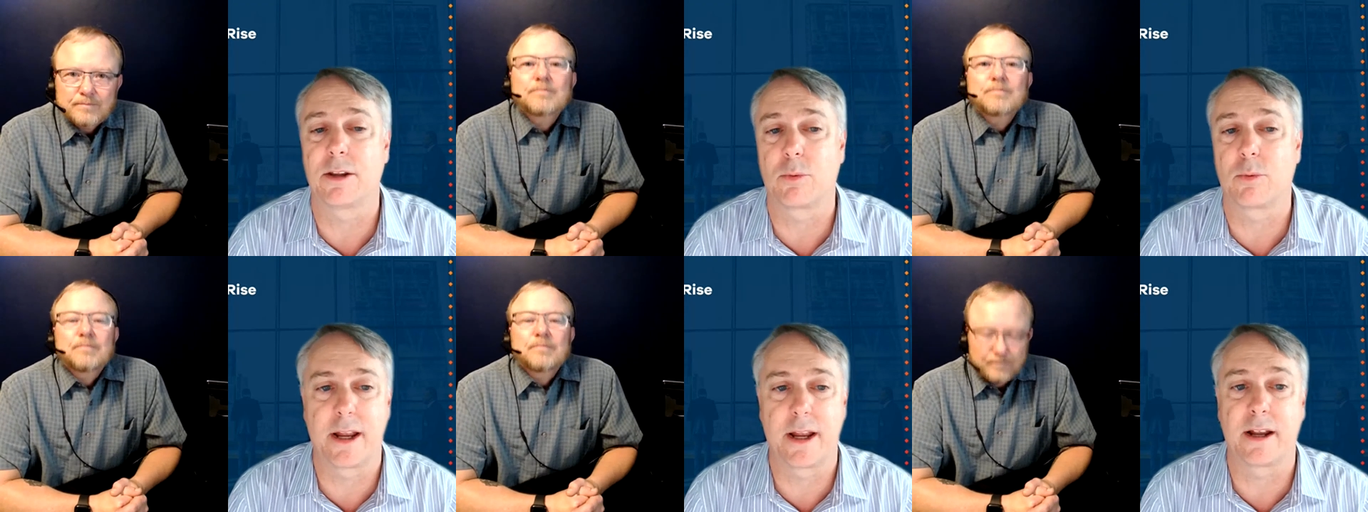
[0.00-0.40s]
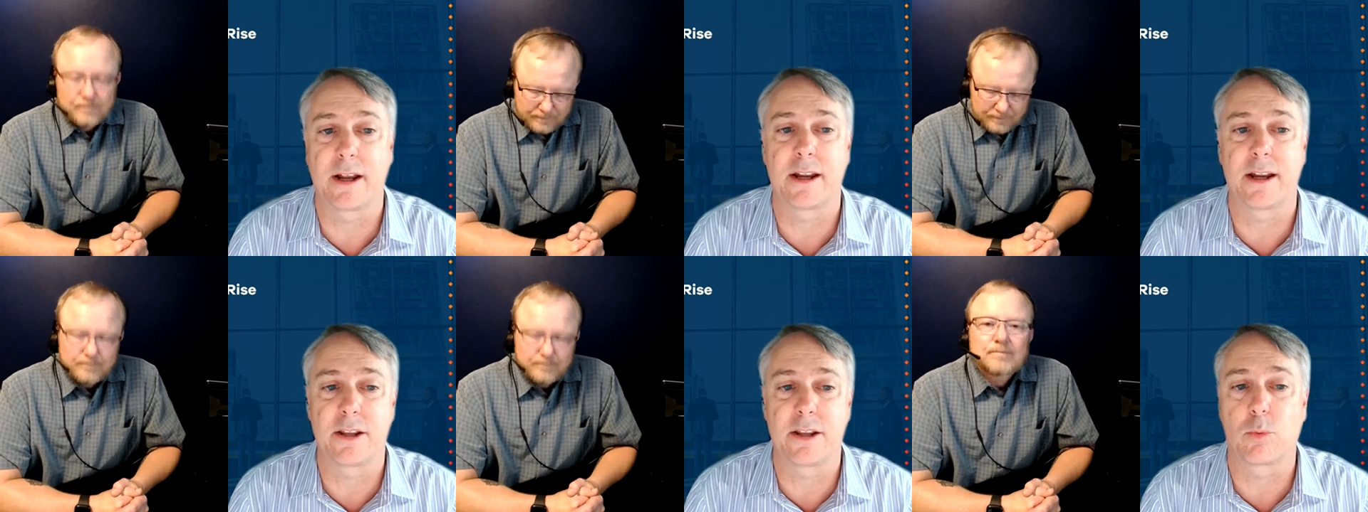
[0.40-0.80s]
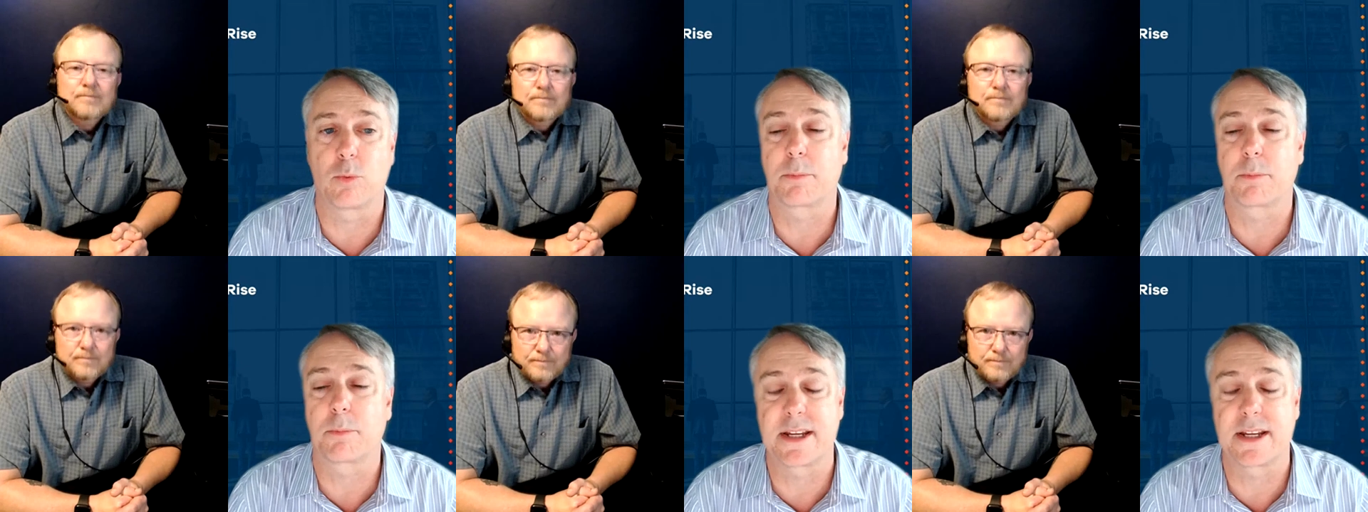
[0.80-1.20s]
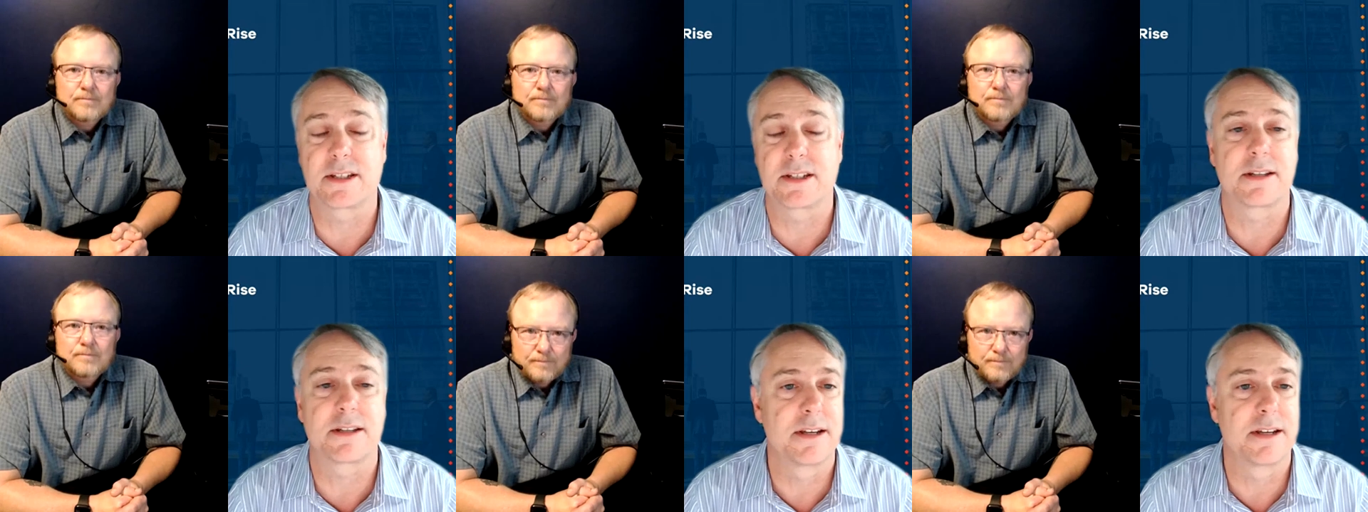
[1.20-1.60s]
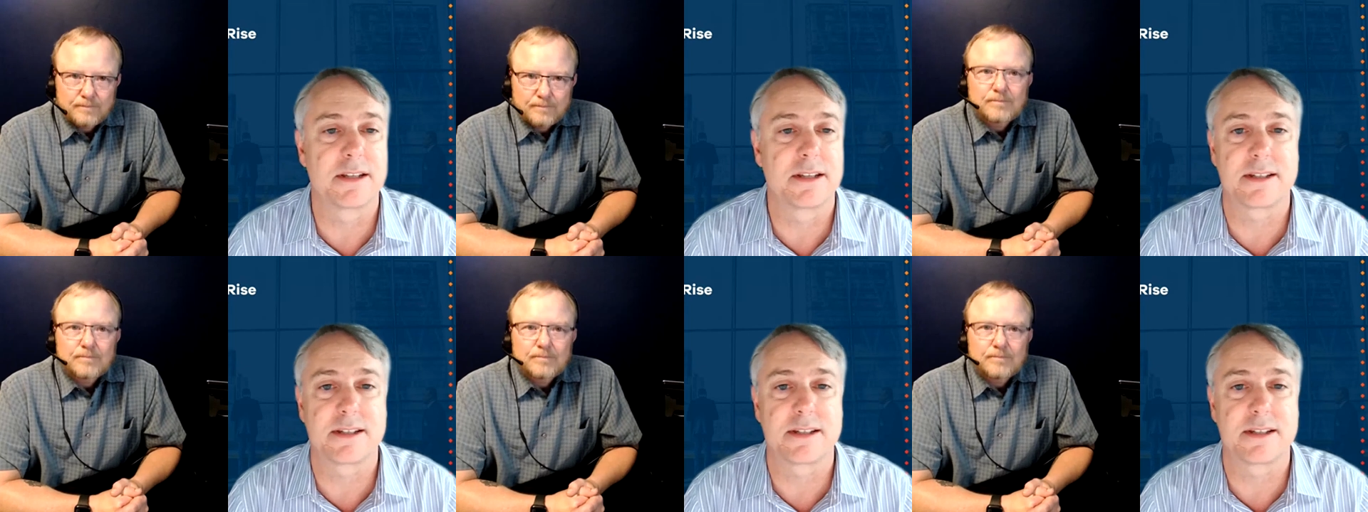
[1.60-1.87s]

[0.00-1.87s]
Speaker 1: in the uh, in the Workplace."